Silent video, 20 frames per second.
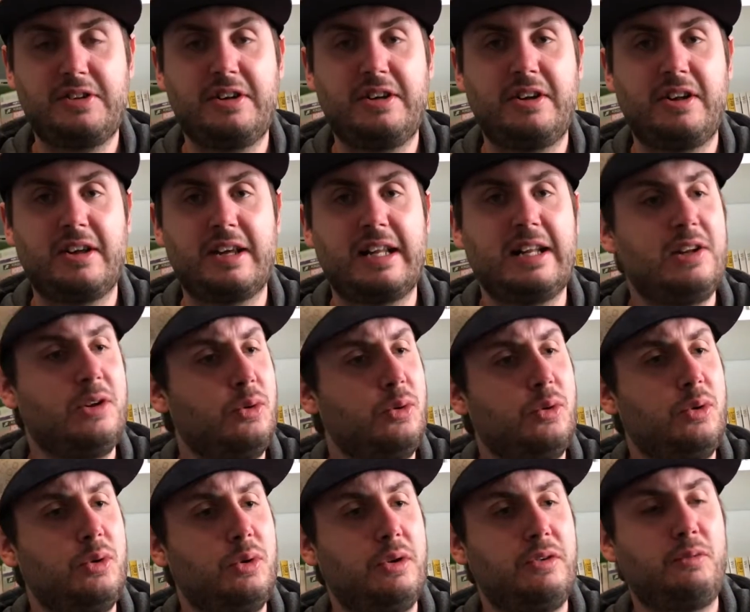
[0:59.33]
The
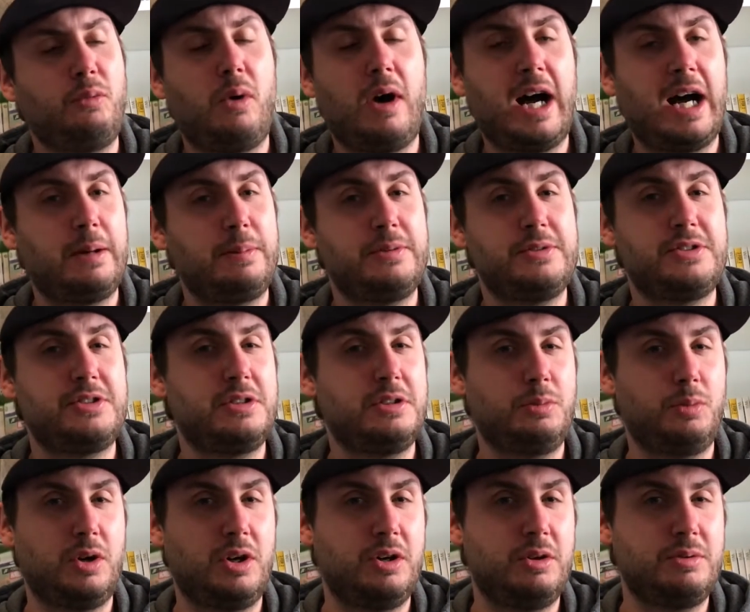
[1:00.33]
lore of what happened to the
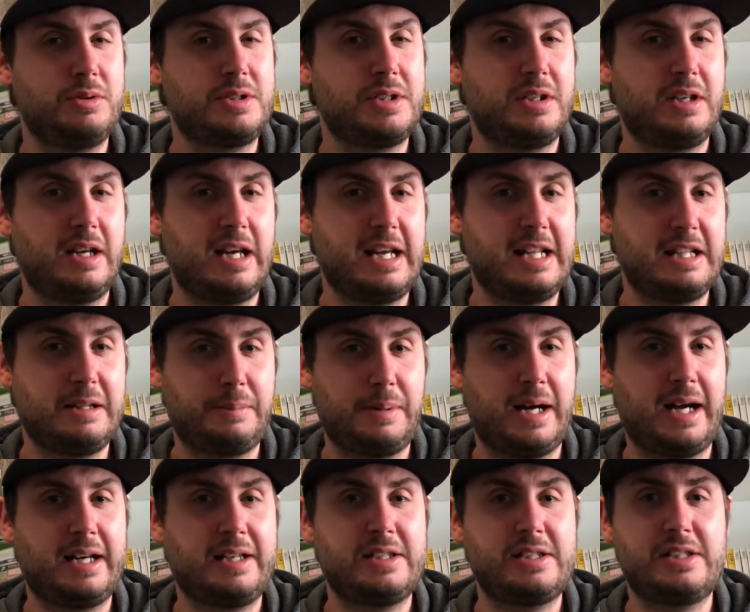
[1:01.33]
world in the
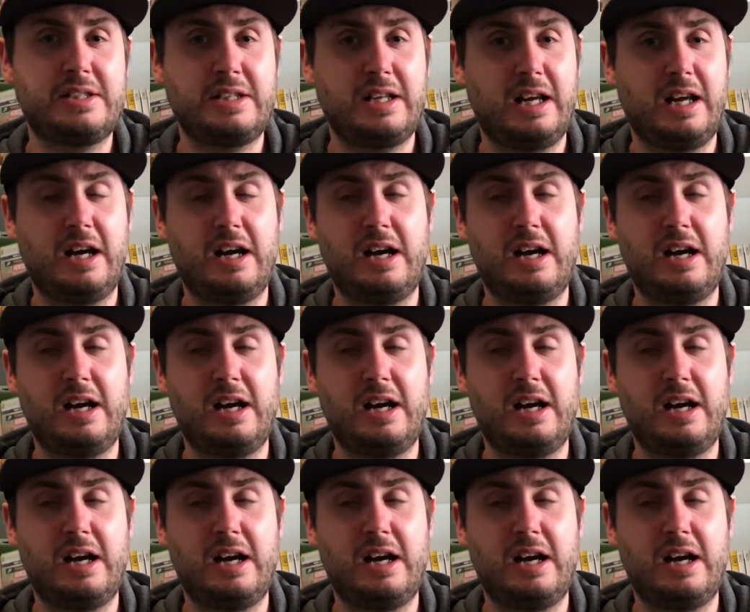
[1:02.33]
past